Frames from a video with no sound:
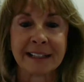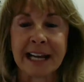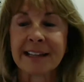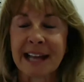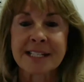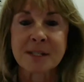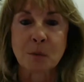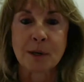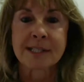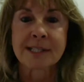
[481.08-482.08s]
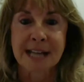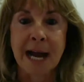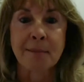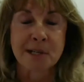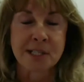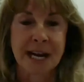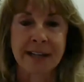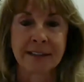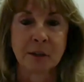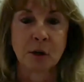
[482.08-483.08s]
that's what
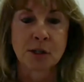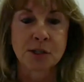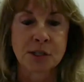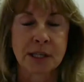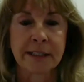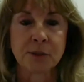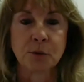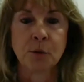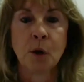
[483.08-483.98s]
CyberSight looks into